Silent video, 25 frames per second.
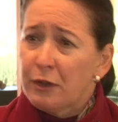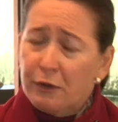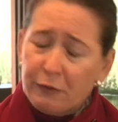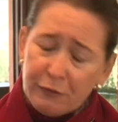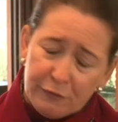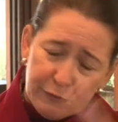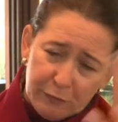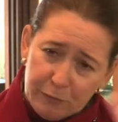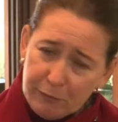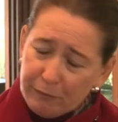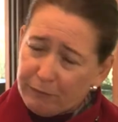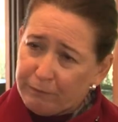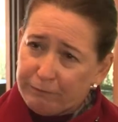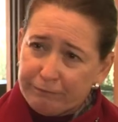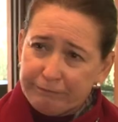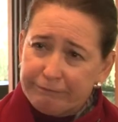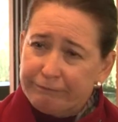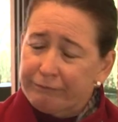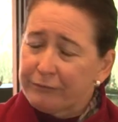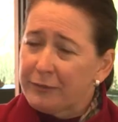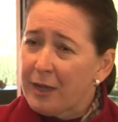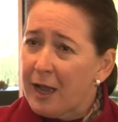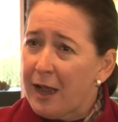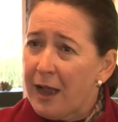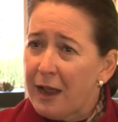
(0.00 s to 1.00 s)
of
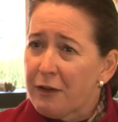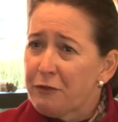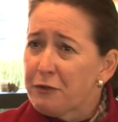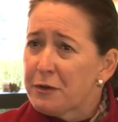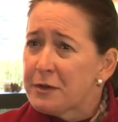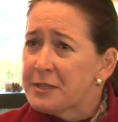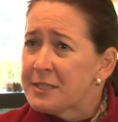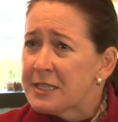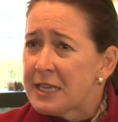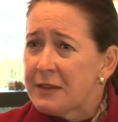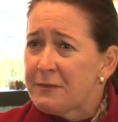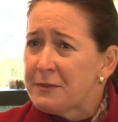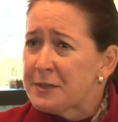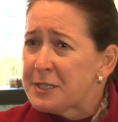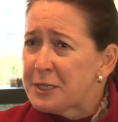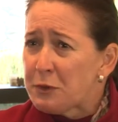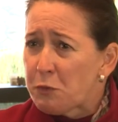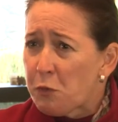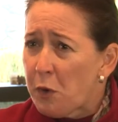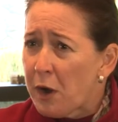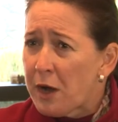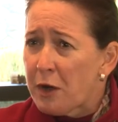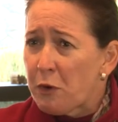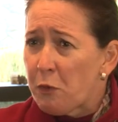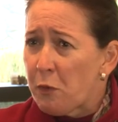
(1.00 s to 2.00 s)

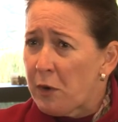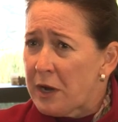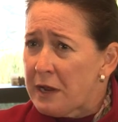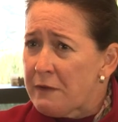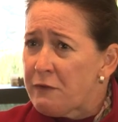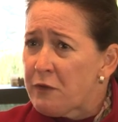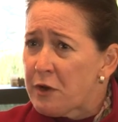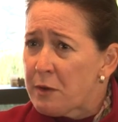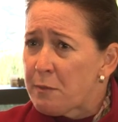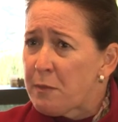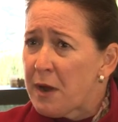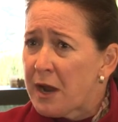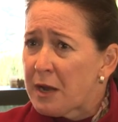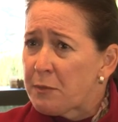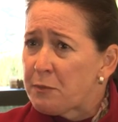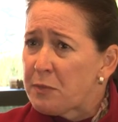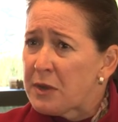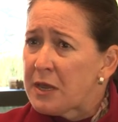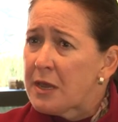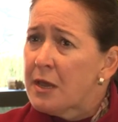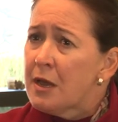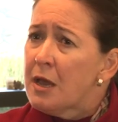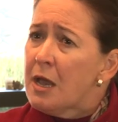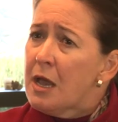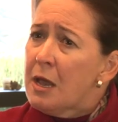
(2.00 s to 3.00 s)
171 or whatever it might
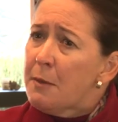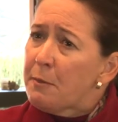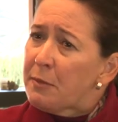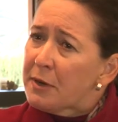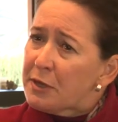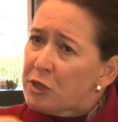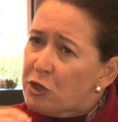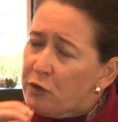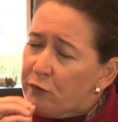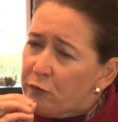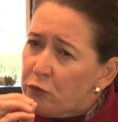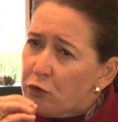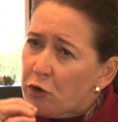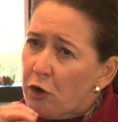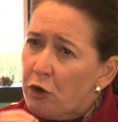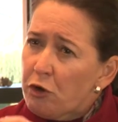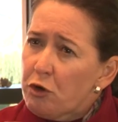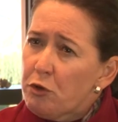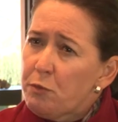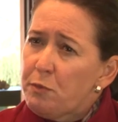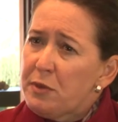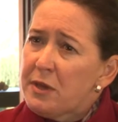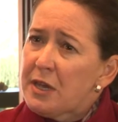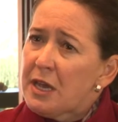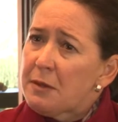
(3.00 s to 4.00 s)
be, but you've got
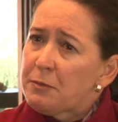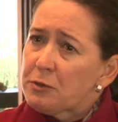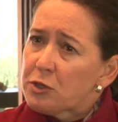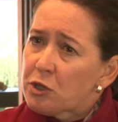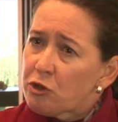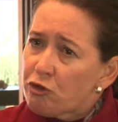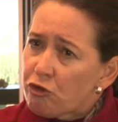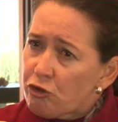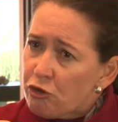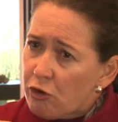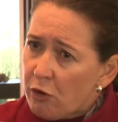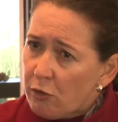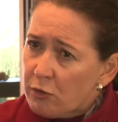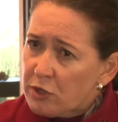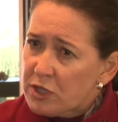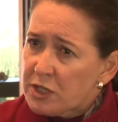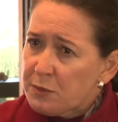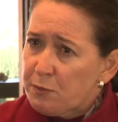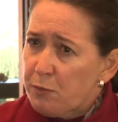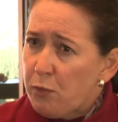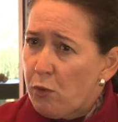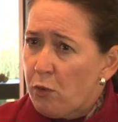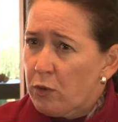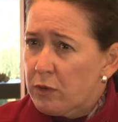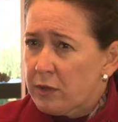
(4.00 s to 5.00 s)
to be able to
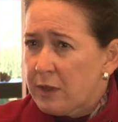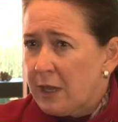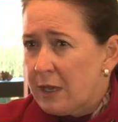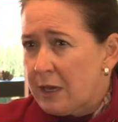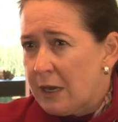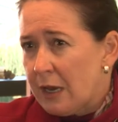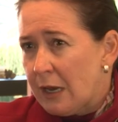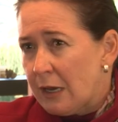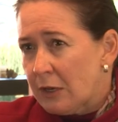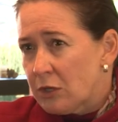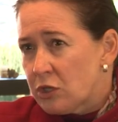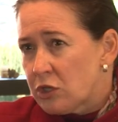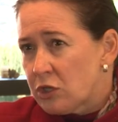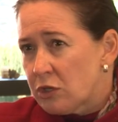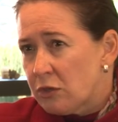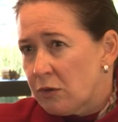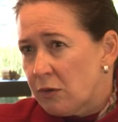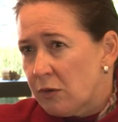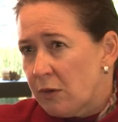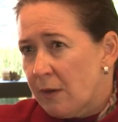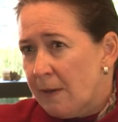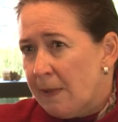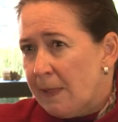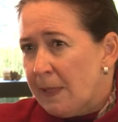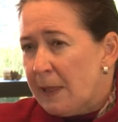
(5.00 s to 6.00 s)
transport that
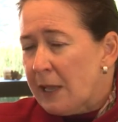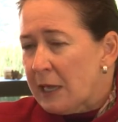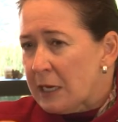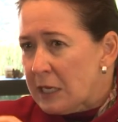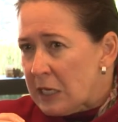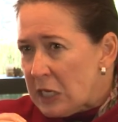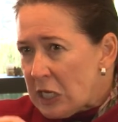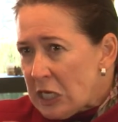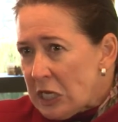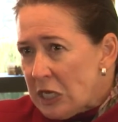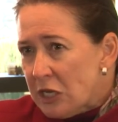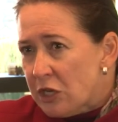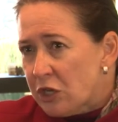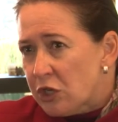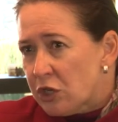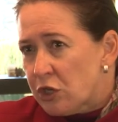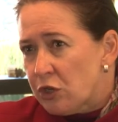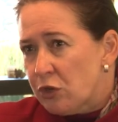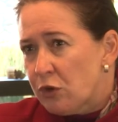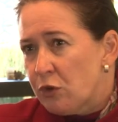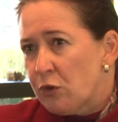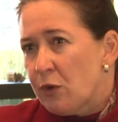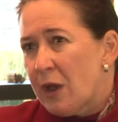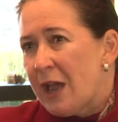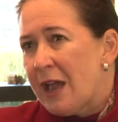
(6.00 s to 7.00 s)
into an
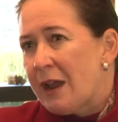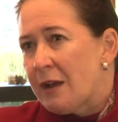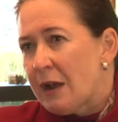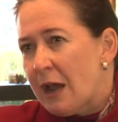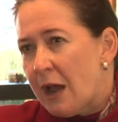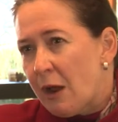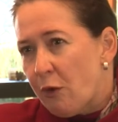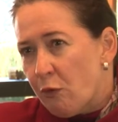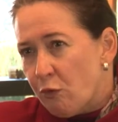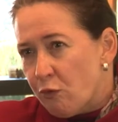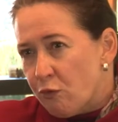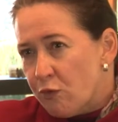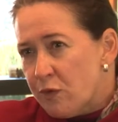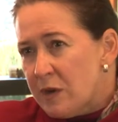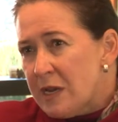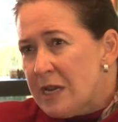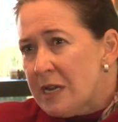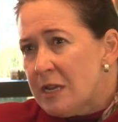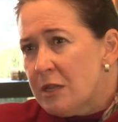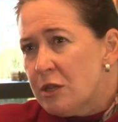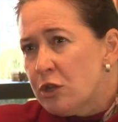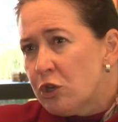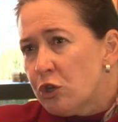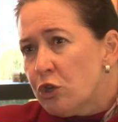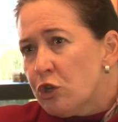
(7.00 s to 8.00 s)
EQ and
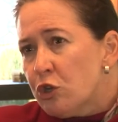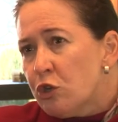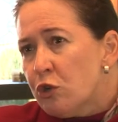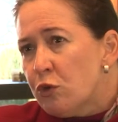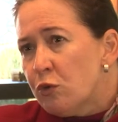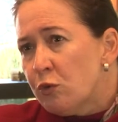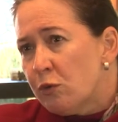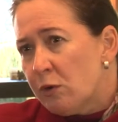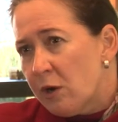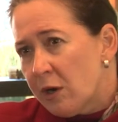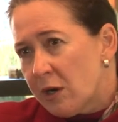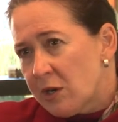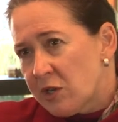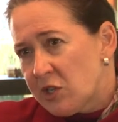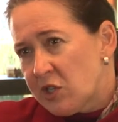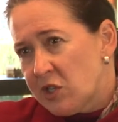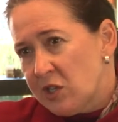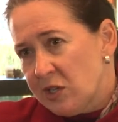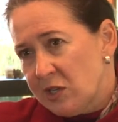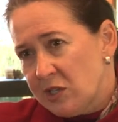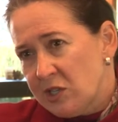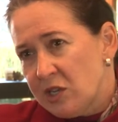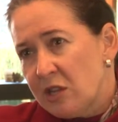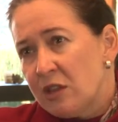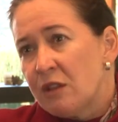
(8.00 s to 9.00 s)
read the
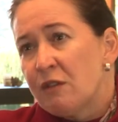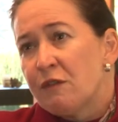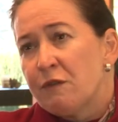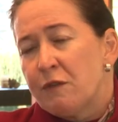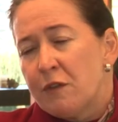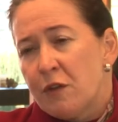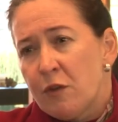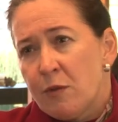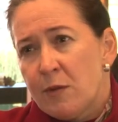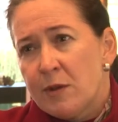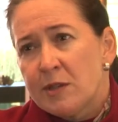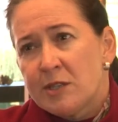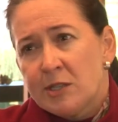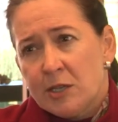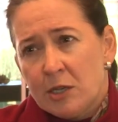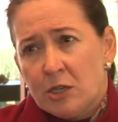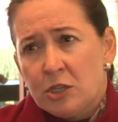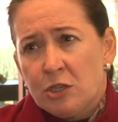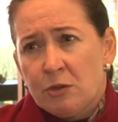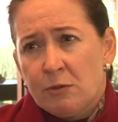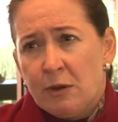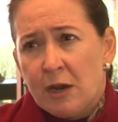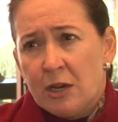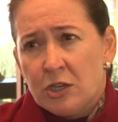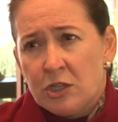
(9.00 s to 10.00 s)
nuances in the various
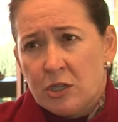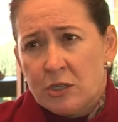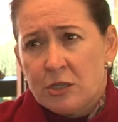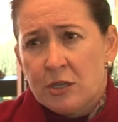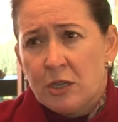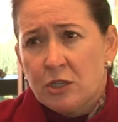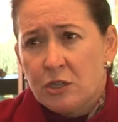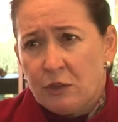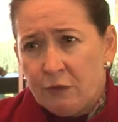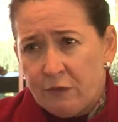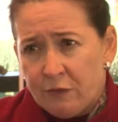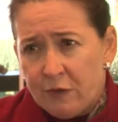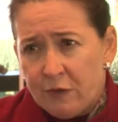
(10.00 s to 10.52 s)
situations that you're